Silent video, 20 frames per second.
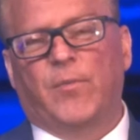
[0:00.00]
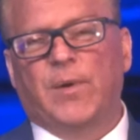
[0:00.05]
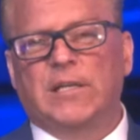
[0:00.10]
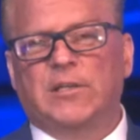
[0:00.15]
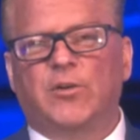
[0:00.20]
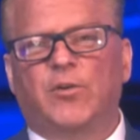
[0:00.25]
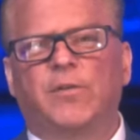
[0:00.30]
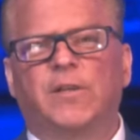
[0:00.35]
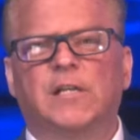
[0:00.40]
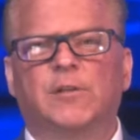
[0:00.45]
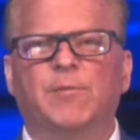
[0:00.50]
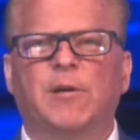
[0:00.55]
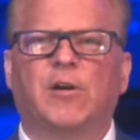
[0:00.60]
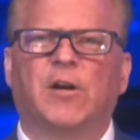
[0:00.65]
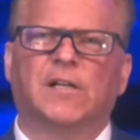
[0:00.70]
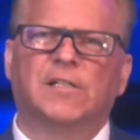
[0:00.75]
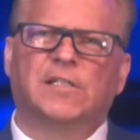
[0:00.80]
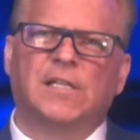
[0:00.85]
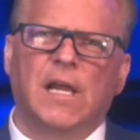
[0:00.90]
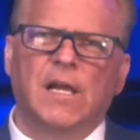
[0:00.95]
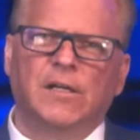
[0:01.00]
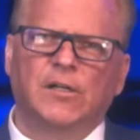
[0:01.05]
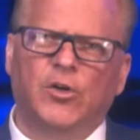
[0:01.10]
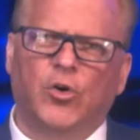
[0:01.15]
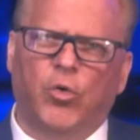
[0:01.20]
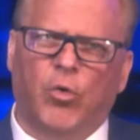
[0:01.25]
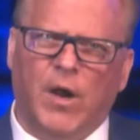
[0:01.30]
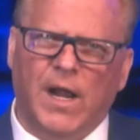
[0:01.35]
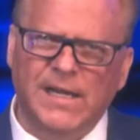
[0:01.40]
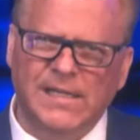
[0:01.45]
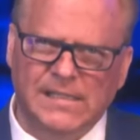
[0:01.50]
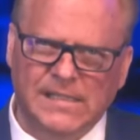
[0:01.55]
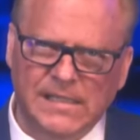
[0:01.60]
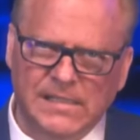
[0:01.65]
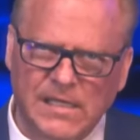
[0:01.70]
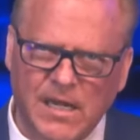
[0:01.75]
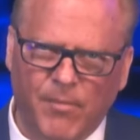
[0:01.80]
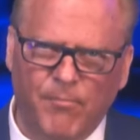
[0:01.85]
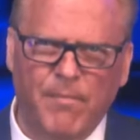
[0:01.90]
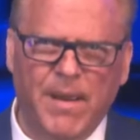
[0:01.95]
do this because Christ has
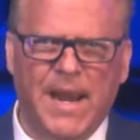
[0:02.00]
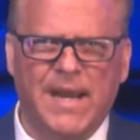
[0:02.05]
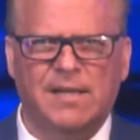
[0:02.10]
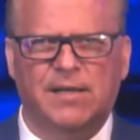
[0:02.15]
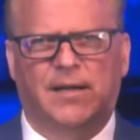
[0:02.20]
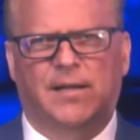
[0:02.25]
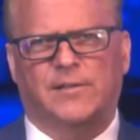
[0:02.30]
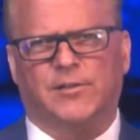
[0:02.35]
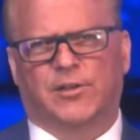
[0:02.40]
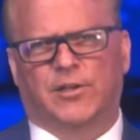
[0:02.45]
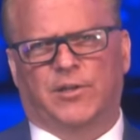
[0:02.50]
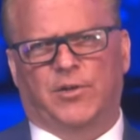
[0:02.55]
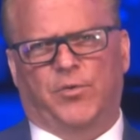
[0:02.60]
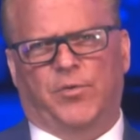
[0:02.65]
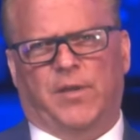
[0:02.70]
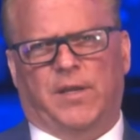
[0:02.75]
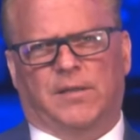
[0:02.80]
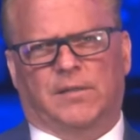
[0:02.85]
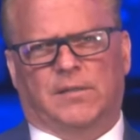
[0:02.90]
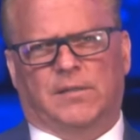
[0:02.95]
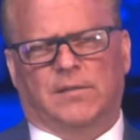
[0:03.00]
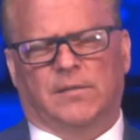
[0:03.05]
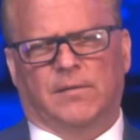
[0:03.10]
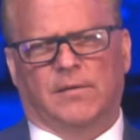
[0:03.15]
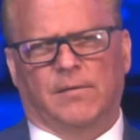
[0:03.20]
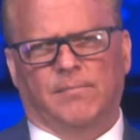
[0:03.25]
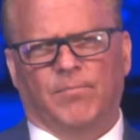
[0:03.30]
commanded us to do this.